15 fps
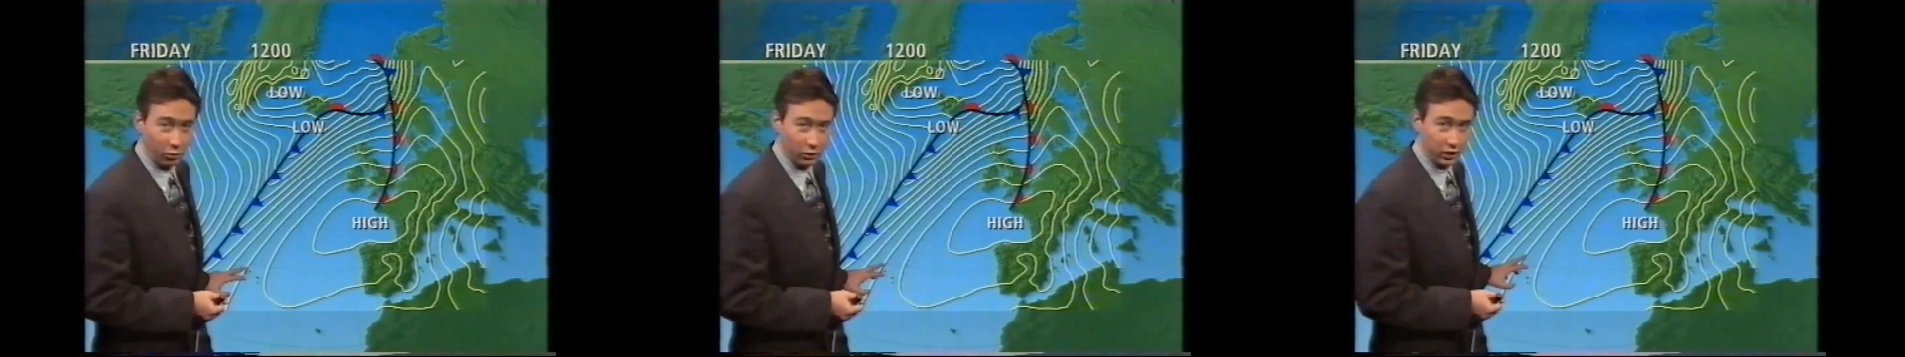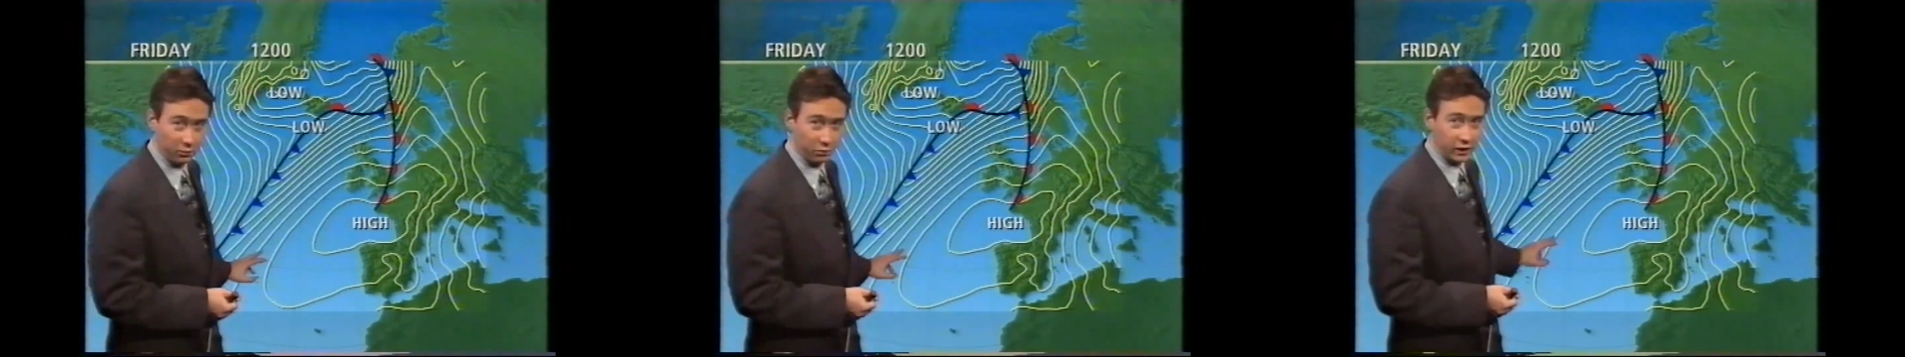in
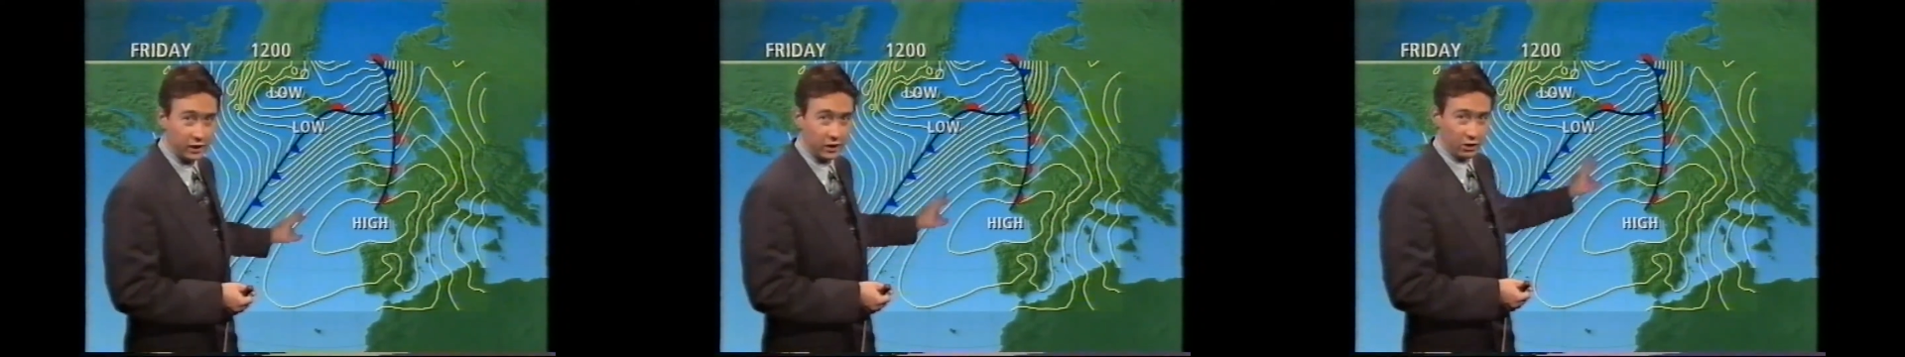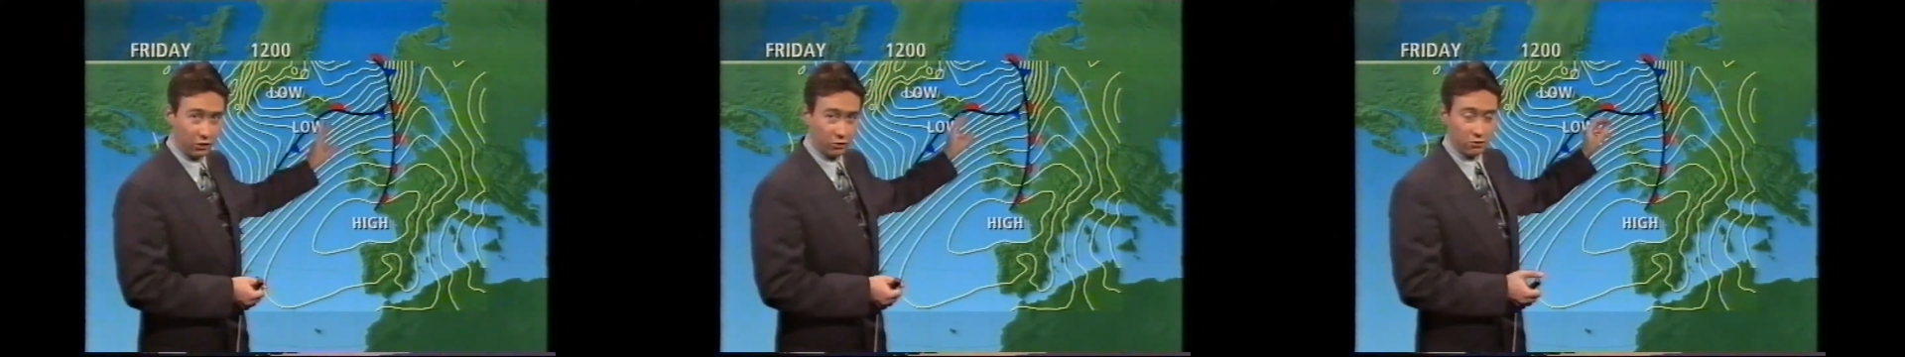complete
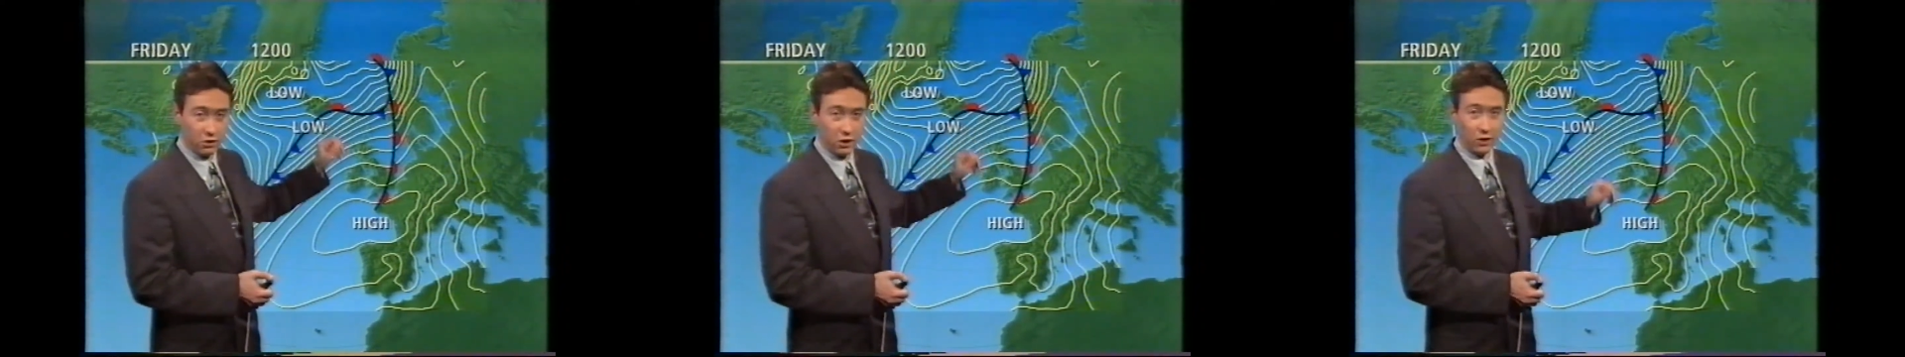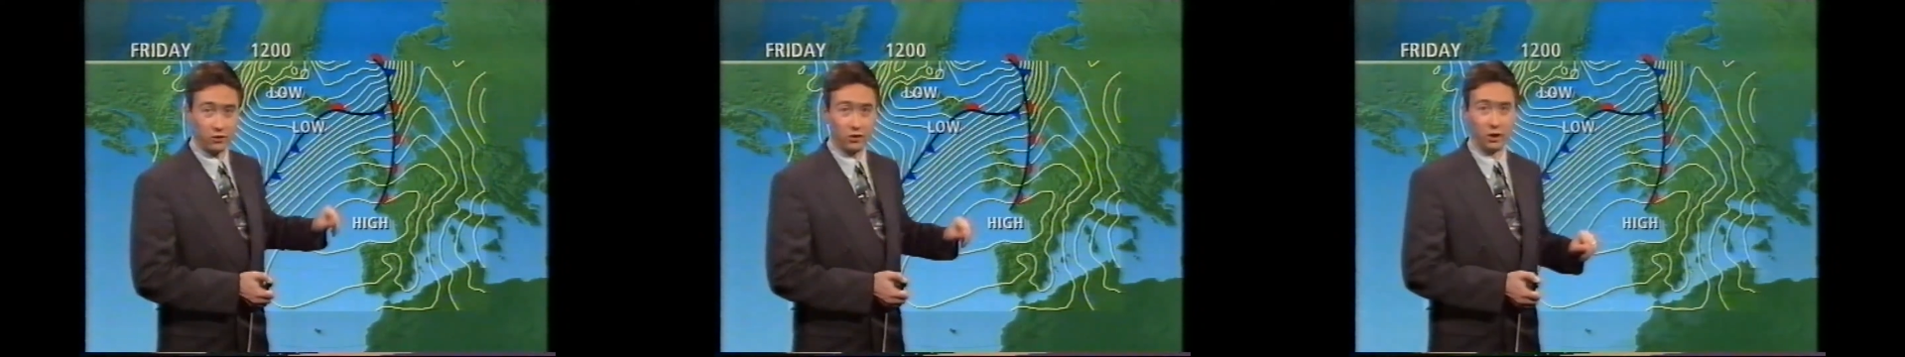
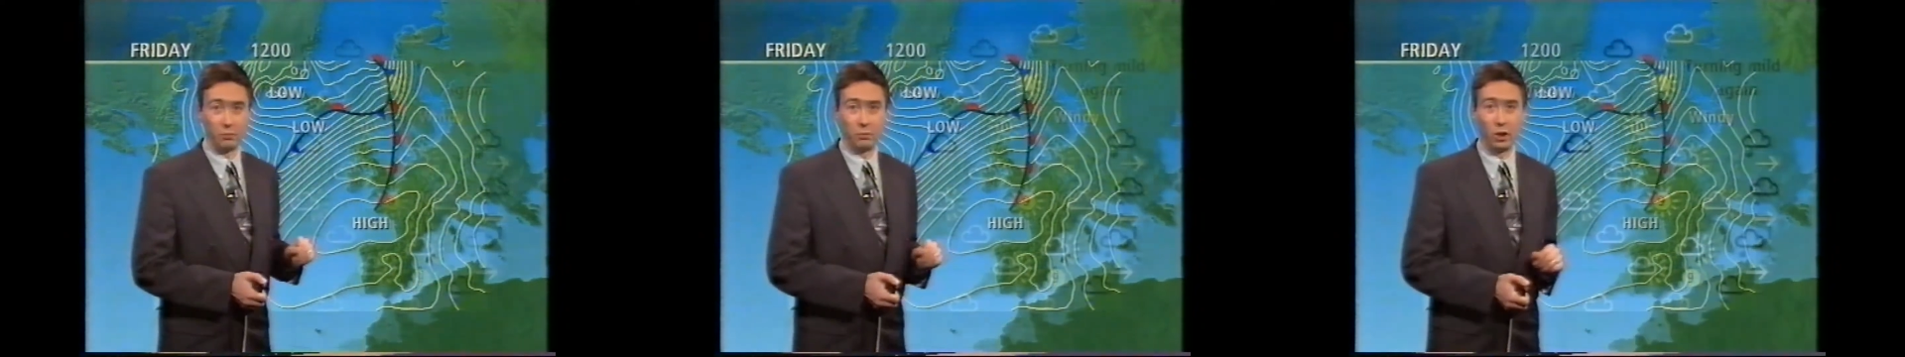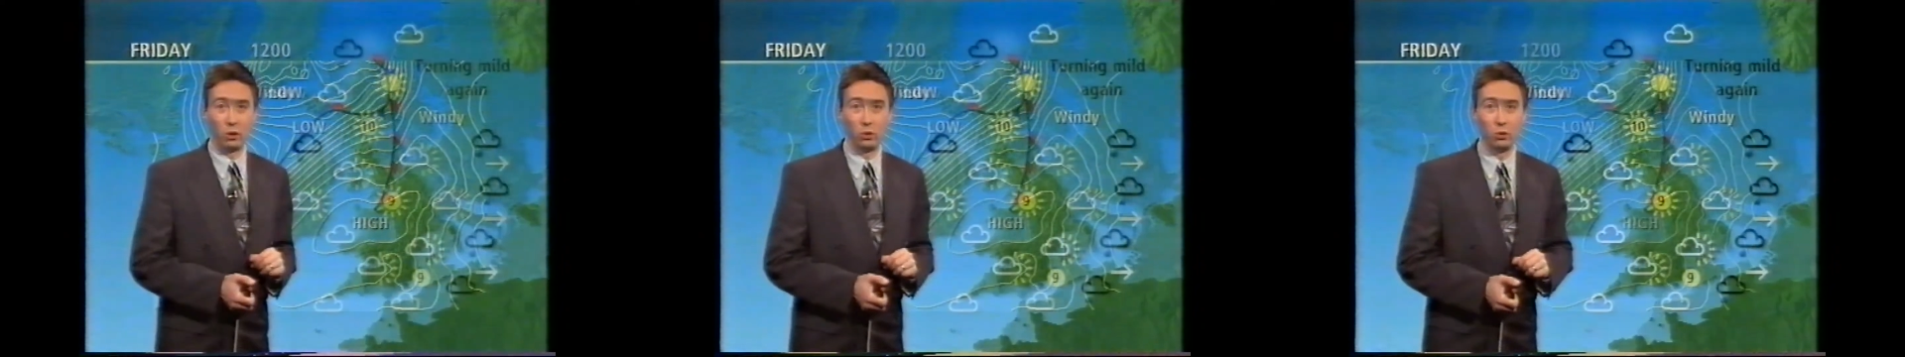contrast to the
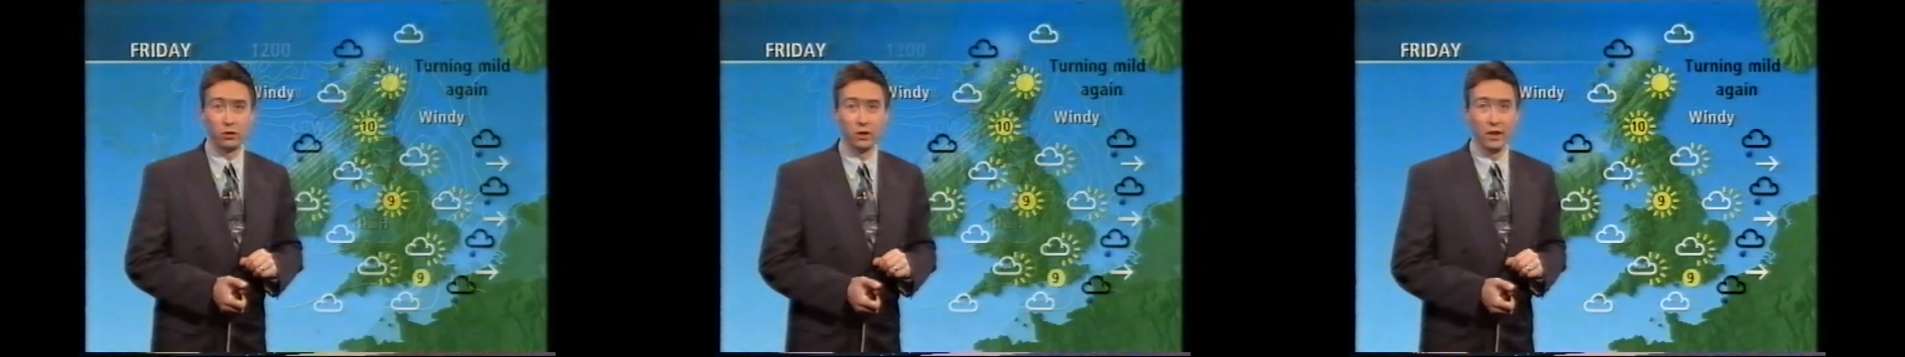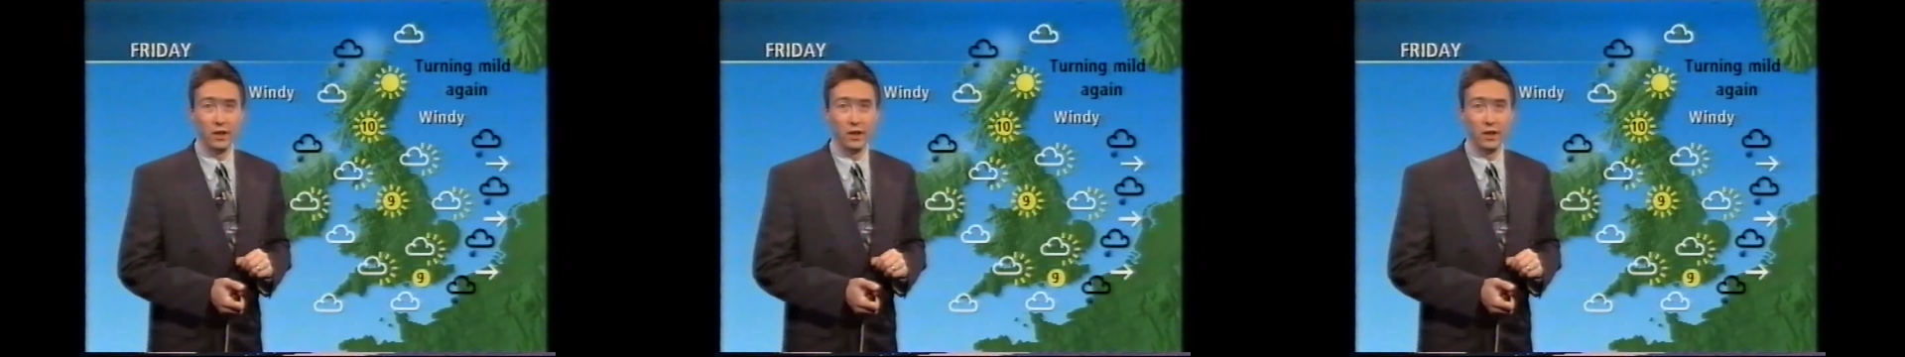poles.